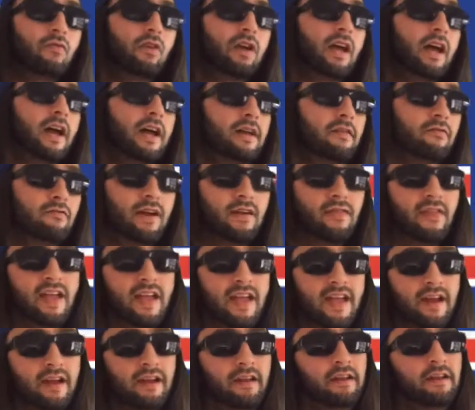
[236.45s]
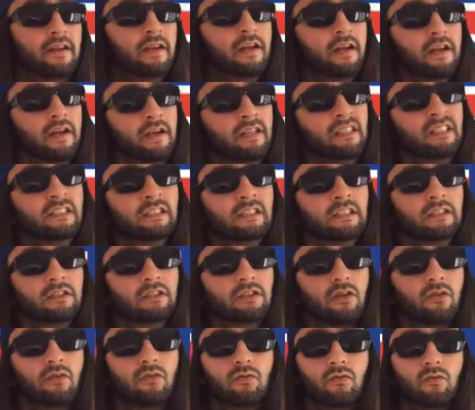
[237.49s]
okay, around the head.
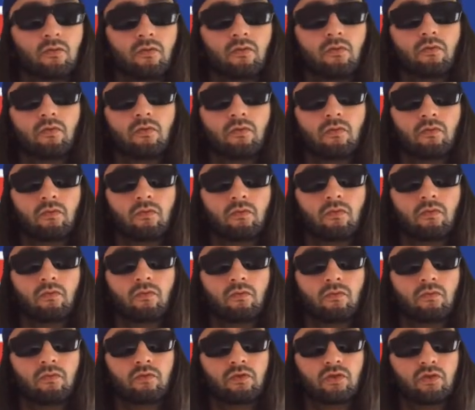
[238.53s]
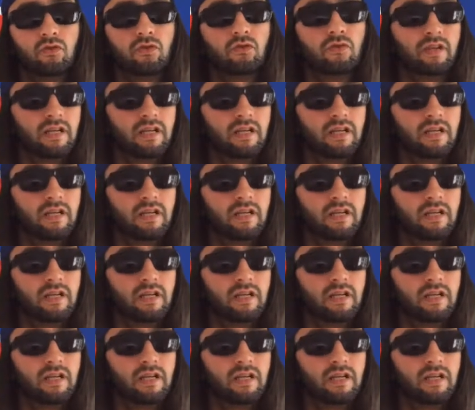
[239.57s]
So do you